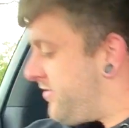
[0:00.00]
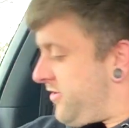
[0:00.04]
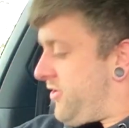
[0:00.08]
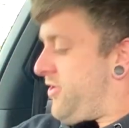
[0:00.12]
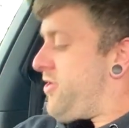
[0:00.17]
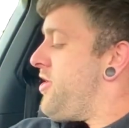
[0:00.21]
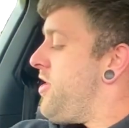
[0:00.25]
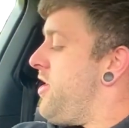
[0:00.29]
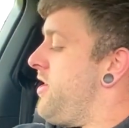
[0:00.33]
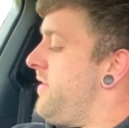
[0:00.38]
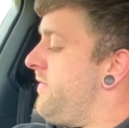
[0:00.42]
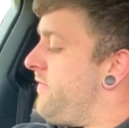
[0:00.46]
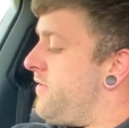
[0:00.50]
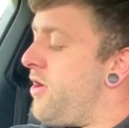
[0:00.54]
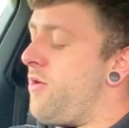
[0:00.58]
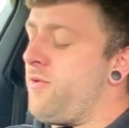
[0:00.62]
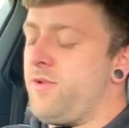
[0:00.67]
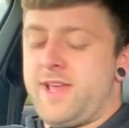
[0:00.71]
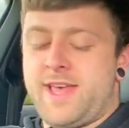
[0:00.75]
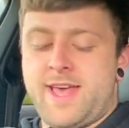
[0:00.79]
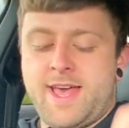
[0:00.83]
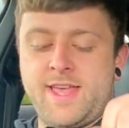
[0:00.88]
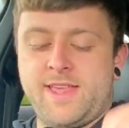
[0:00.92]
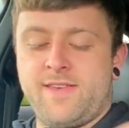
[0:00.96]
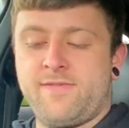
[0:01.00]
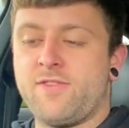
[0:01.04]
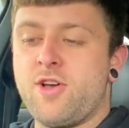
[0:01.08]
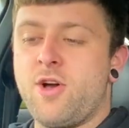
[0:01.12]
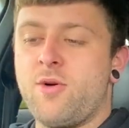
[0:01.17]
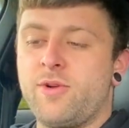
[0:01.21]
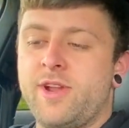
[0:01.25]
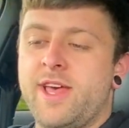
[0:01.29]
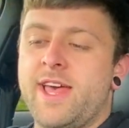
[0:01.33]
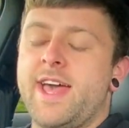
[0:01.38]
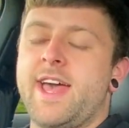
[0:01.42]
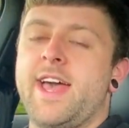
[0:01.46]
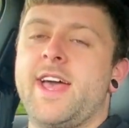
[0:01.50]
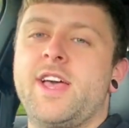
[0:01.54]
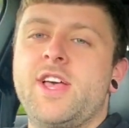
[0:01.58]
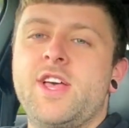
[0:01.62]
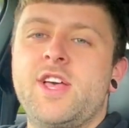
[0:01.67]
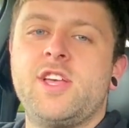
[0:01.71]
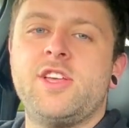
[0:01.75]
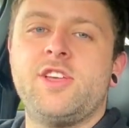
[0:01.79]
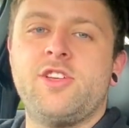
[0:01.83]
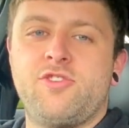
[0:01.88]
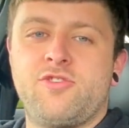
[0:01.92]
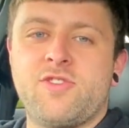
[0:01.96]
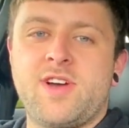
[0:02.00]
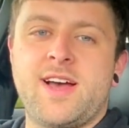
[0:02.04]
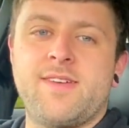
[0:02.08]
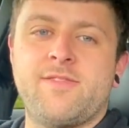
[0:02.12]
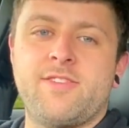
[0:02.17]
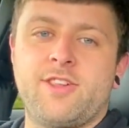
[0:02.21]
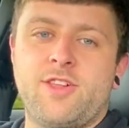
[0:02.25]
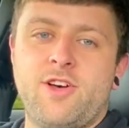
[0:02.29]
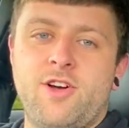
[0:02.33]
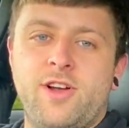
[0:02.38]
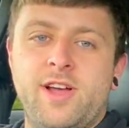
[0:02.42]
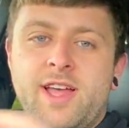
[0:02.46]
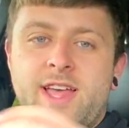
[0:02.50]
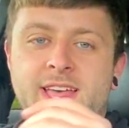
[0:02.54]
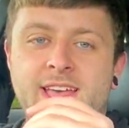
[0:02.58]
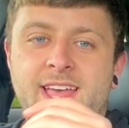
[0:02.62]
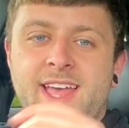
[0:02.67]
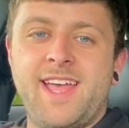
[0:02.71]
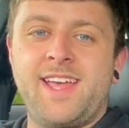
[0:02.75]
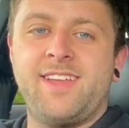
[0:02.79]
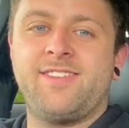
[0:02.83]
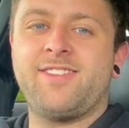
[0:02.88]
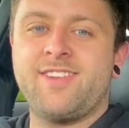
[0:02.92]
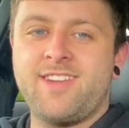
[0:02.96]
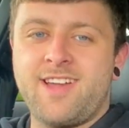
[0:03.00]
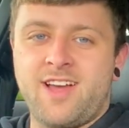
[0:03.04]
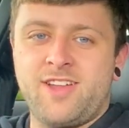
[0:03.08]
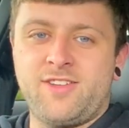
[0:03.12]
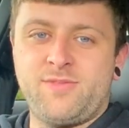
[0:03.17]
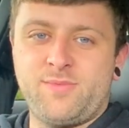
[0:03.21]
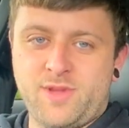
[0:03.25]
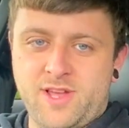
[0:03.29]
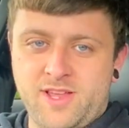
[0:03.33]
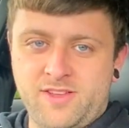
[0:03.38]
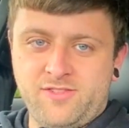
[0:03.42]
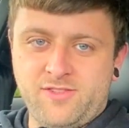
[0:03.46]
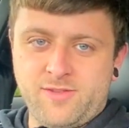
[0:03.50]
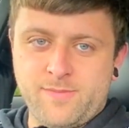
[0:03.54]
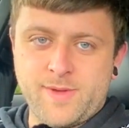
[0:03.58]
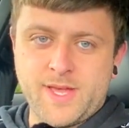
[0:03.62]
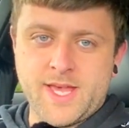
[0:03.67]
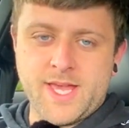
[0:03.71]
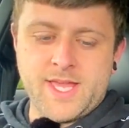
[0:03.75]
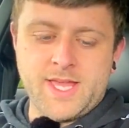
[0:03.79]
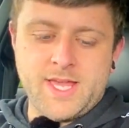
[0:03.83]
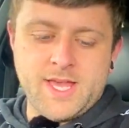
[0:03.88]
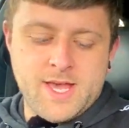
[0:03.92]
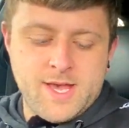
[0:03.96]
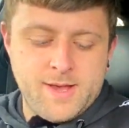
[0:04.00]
You know, you've got one here, you've got one here, you're driving along, it's a nice place to be.